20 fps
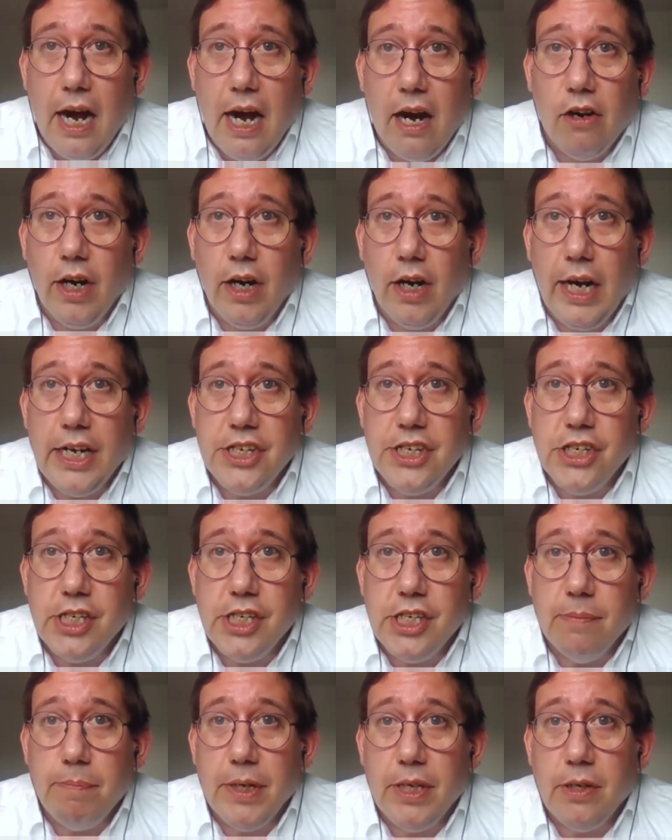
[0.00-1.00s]
our
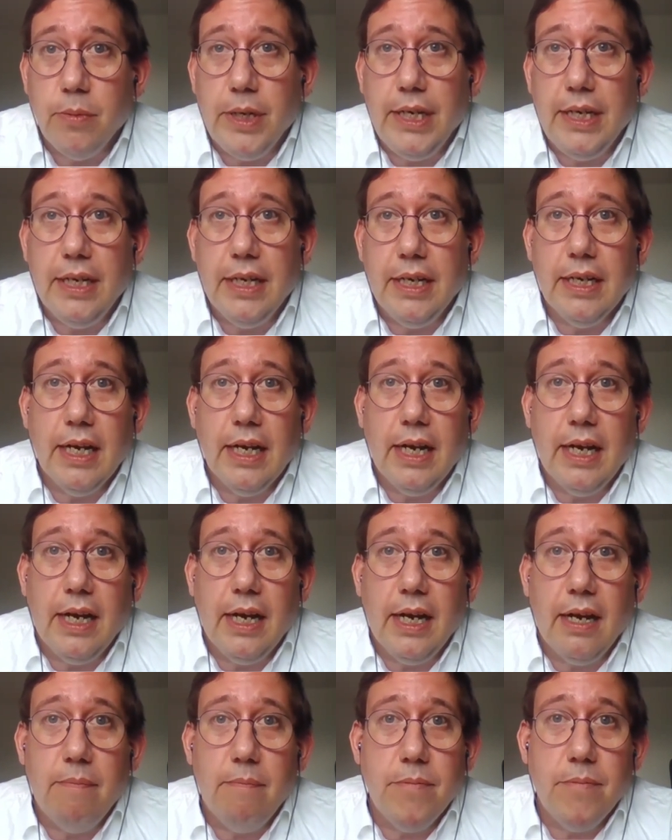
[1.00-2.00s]
relationship between
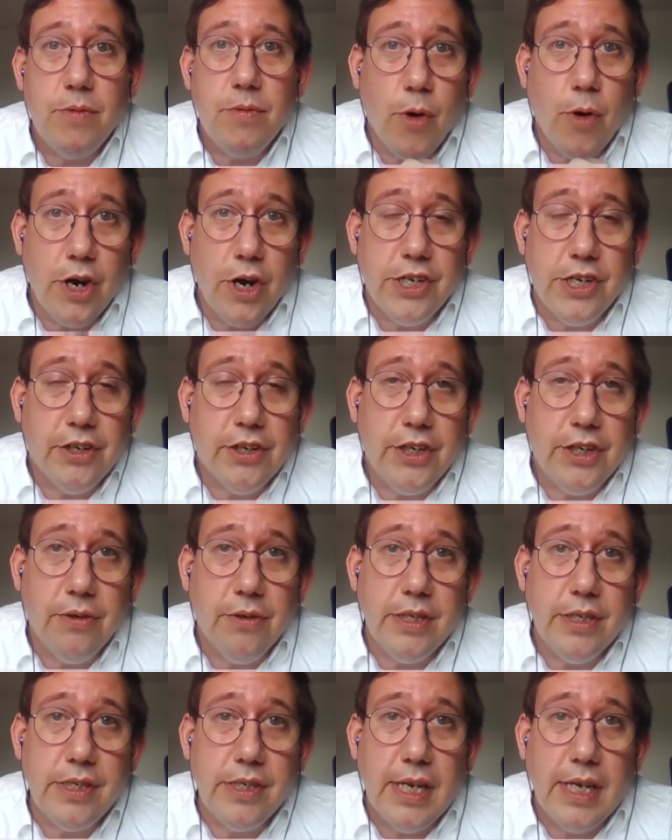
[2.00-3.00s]
monetary
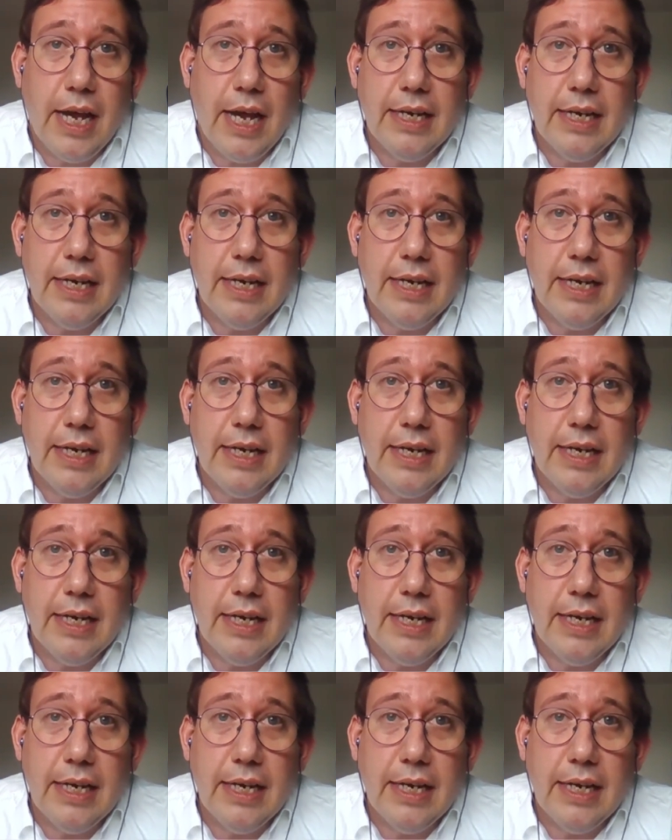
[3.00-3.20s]
units